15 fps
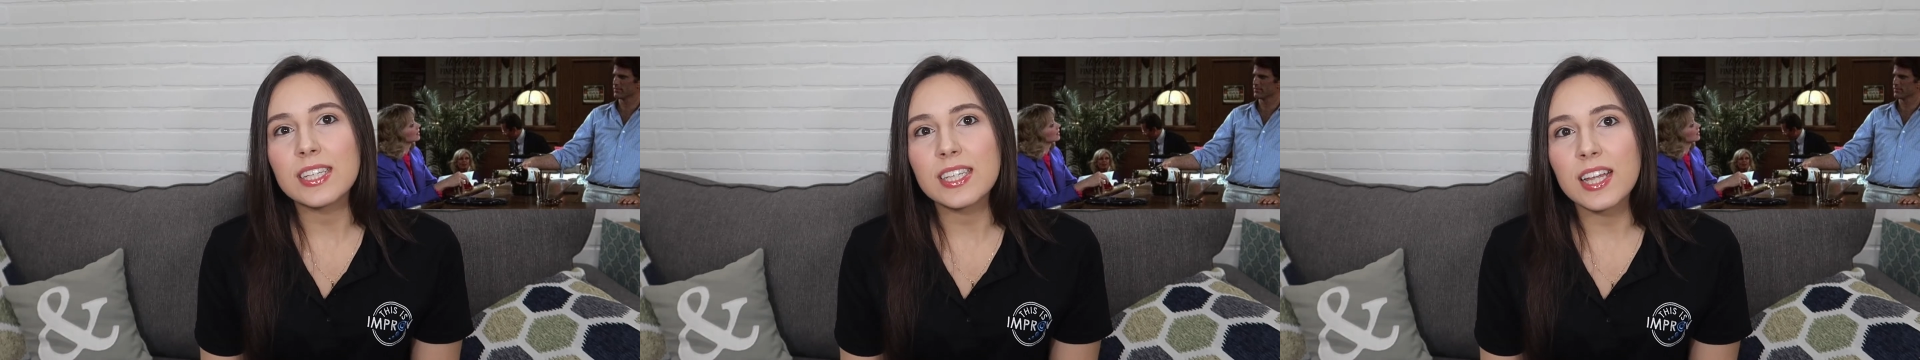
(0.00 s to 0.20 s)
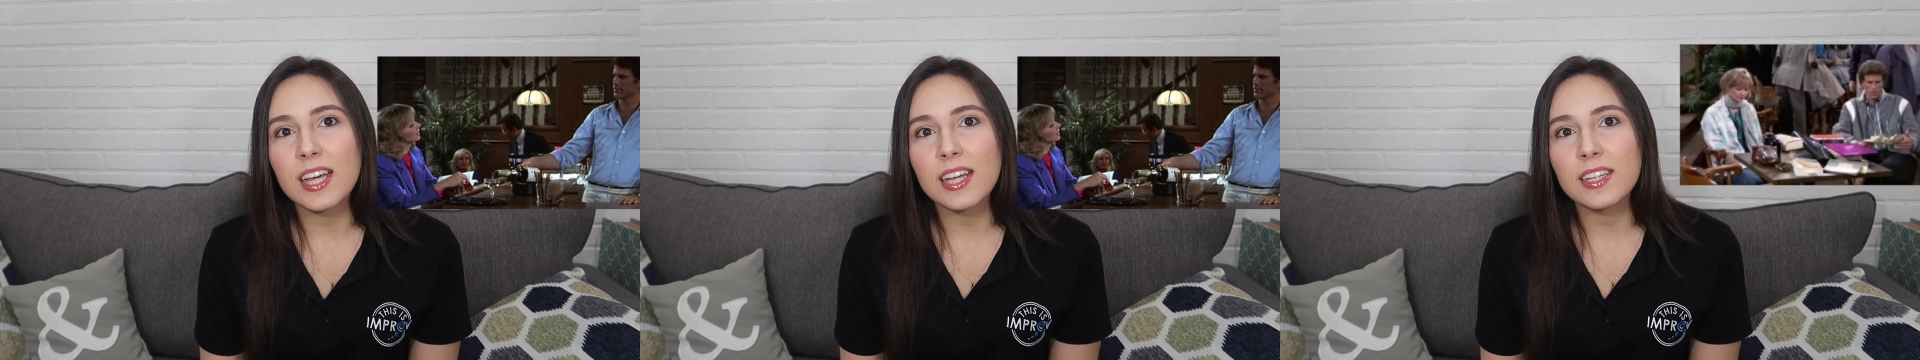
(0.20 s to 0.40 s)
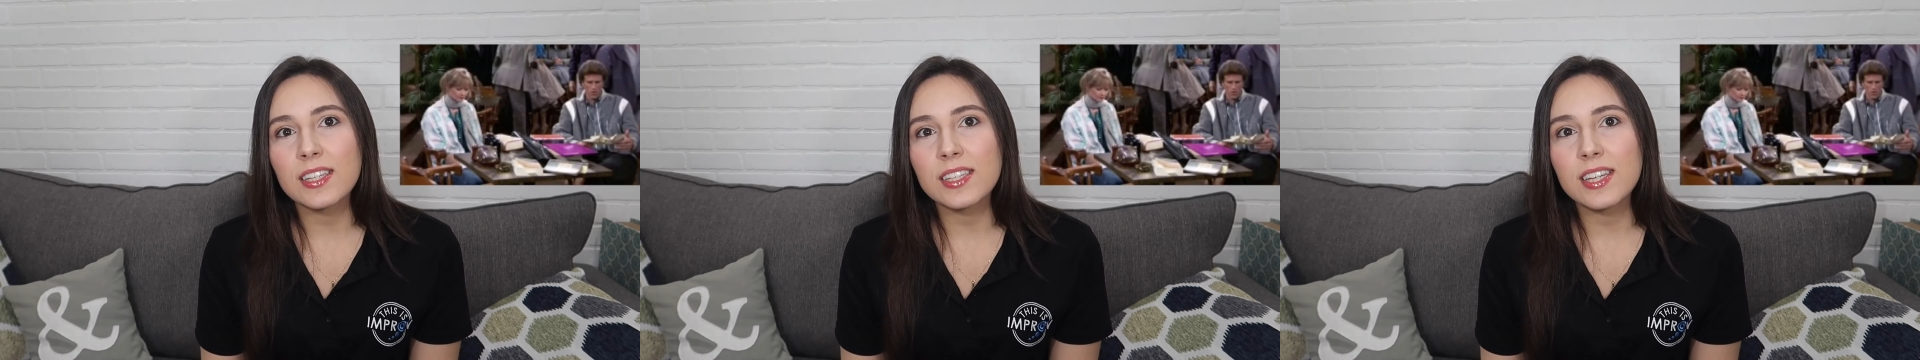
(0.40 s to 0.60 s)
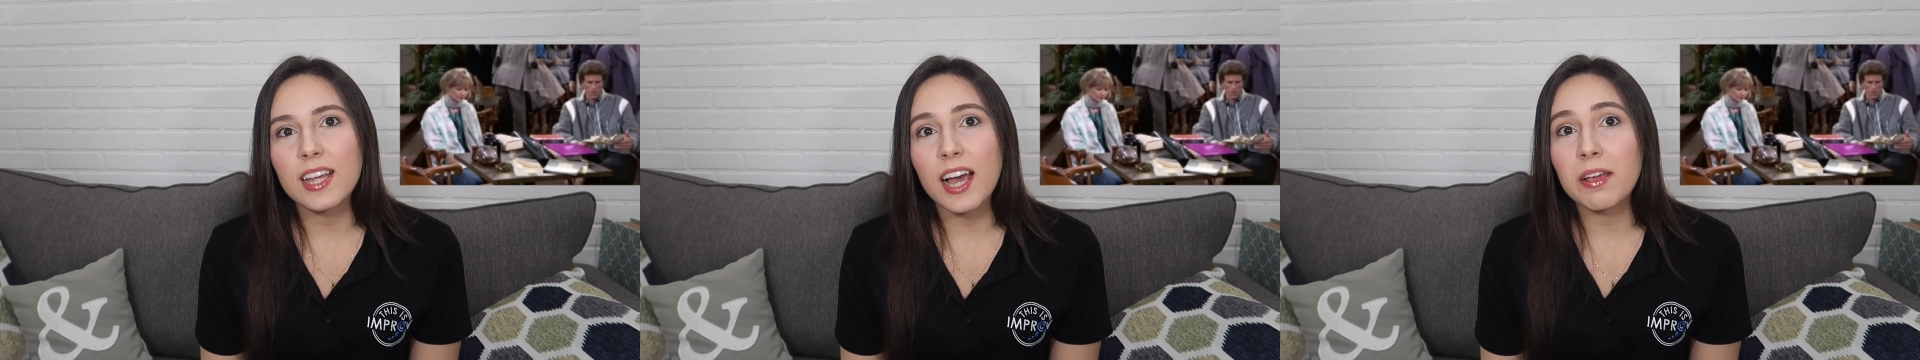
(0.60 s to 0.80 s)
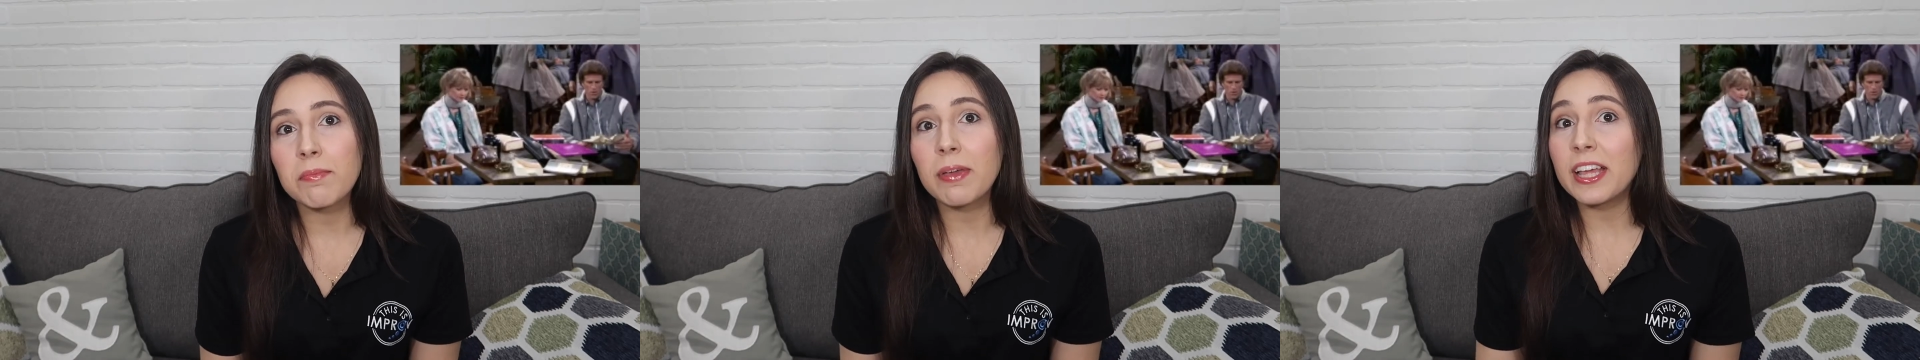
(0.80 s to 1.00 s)
says,
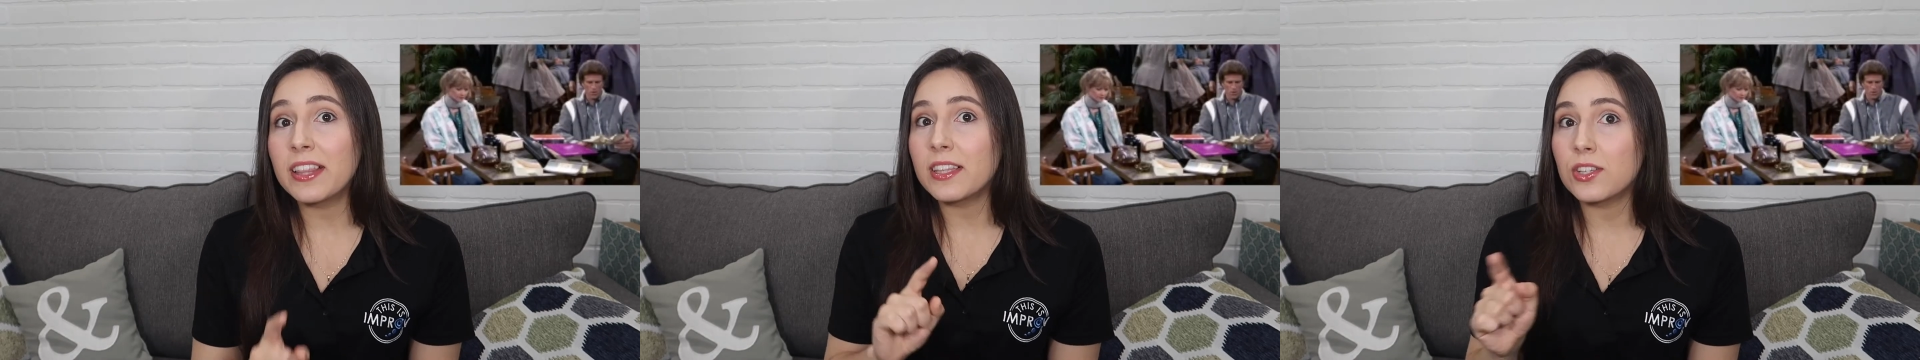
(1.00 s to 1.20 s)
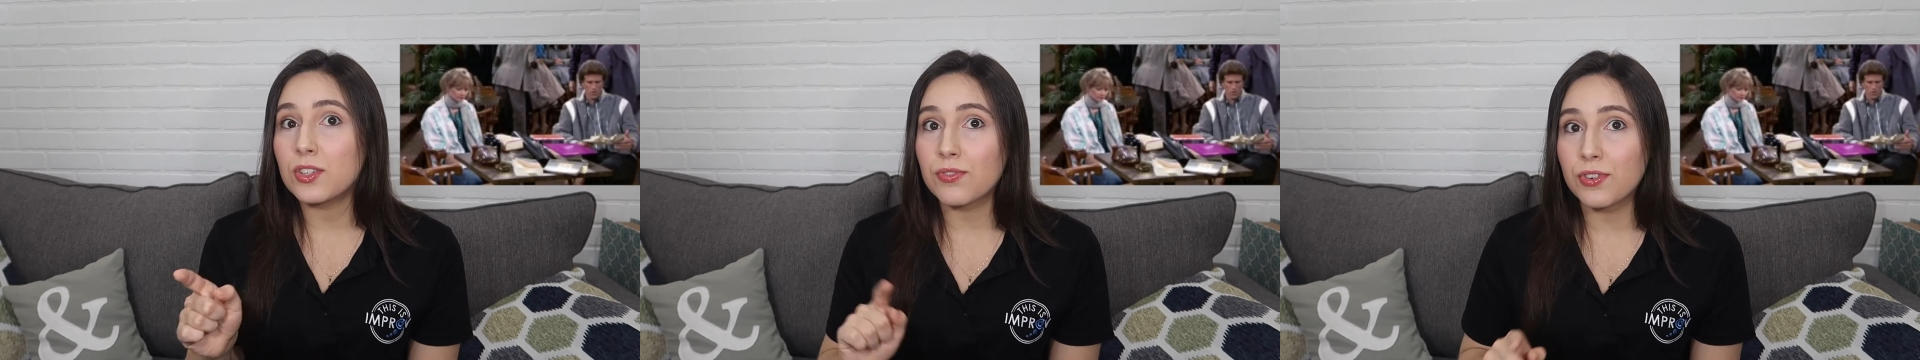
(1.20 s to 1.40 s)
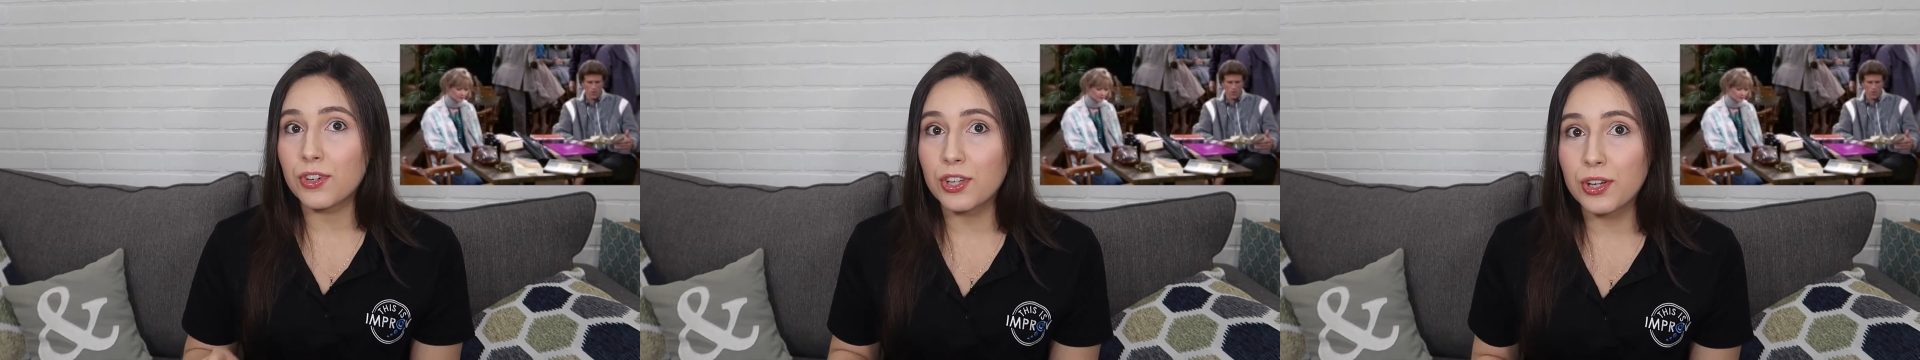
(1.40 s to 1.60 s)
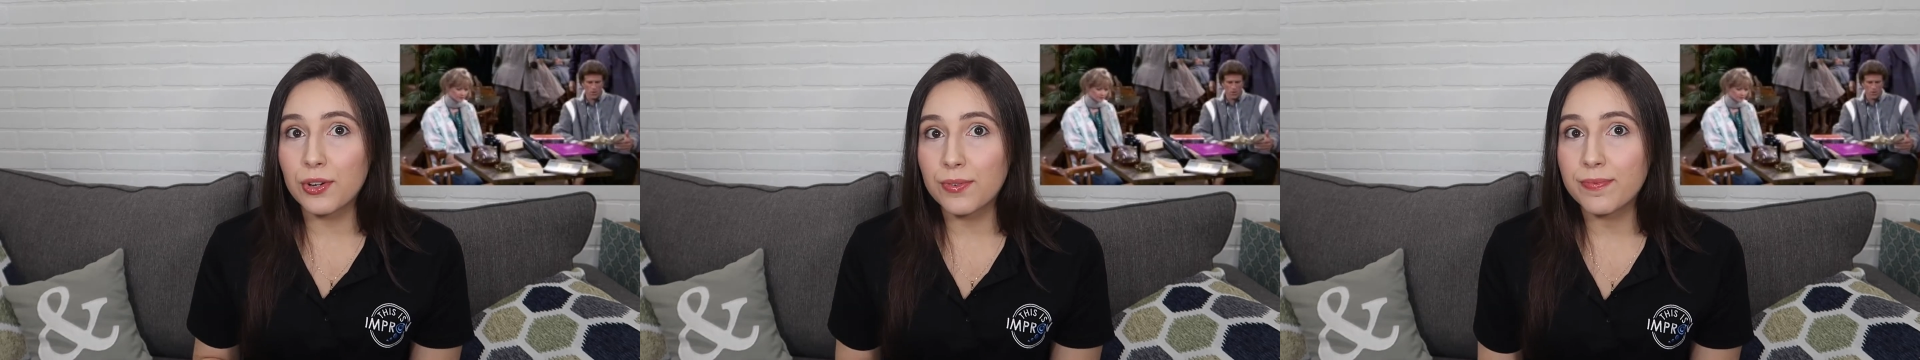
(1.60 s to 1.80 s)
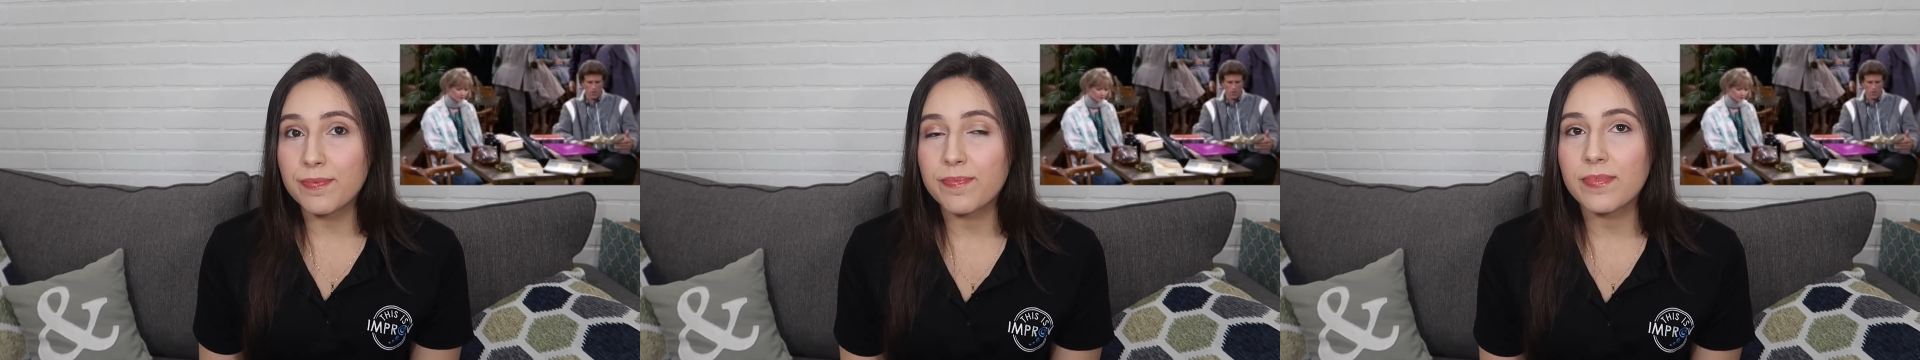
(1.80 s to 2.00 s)
"I made this for you."